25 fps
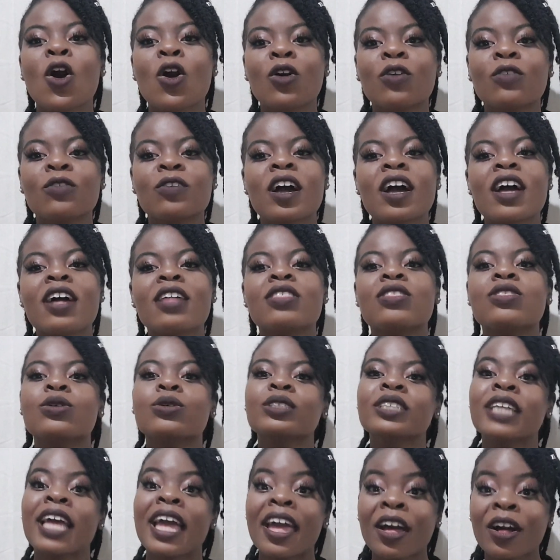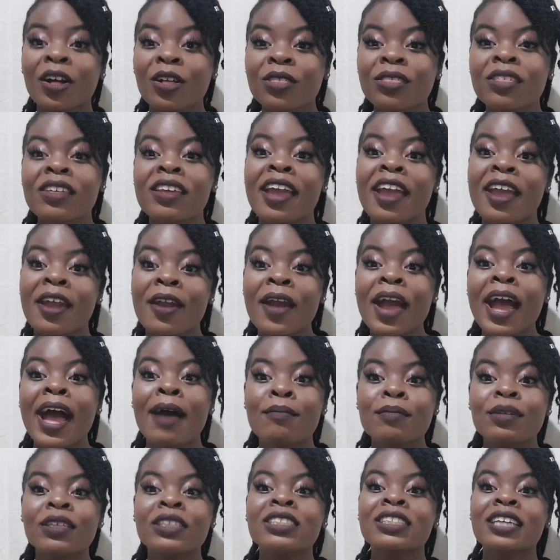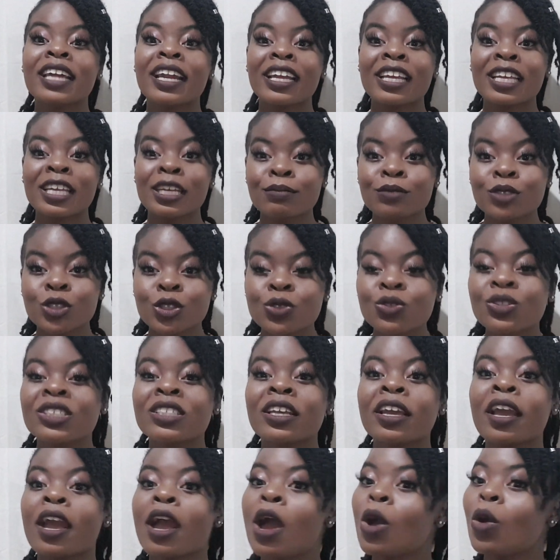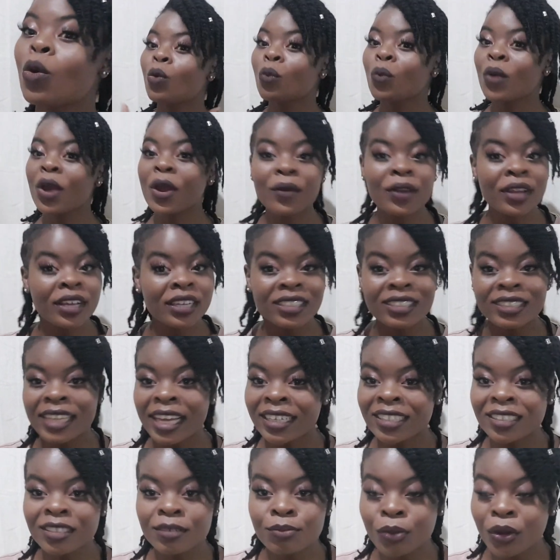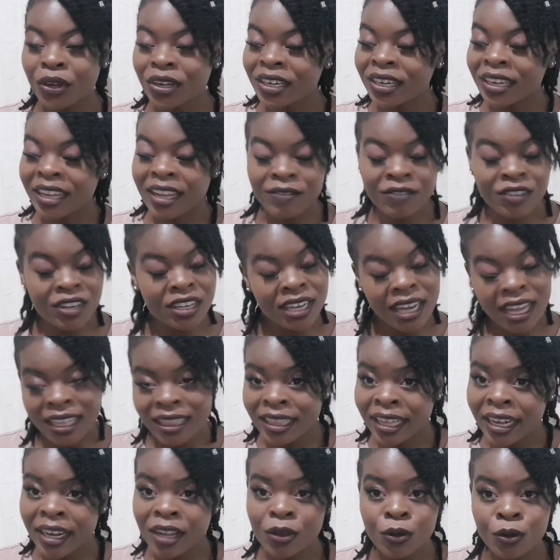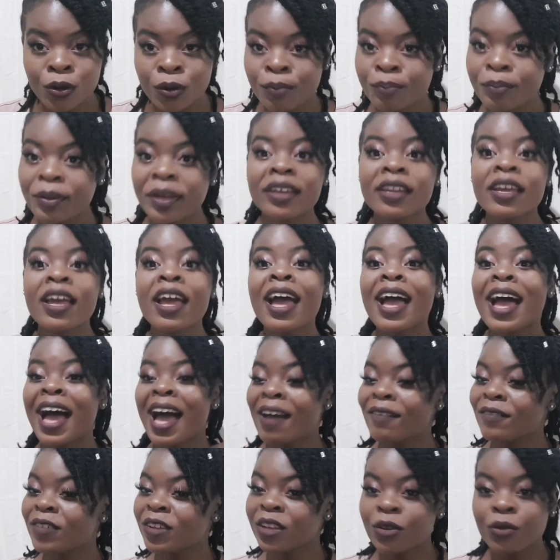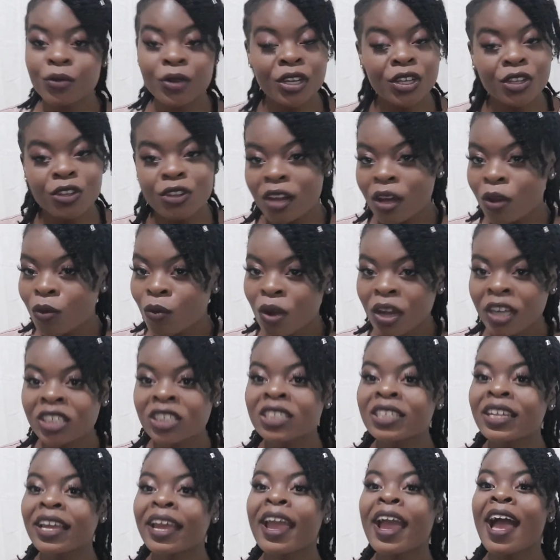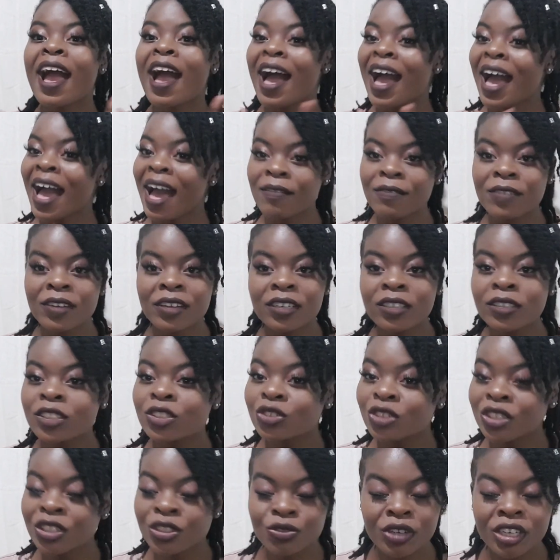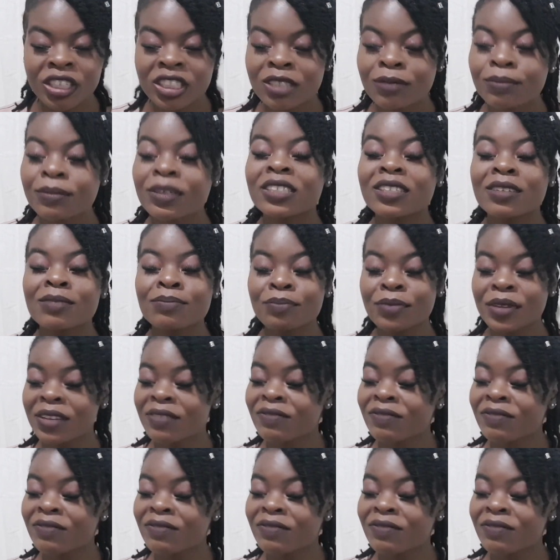of those healthy hair habits that I keep choosing. Wearing a satin bonnet every night that I go to bed, having a regular wash day, having a strict regimen and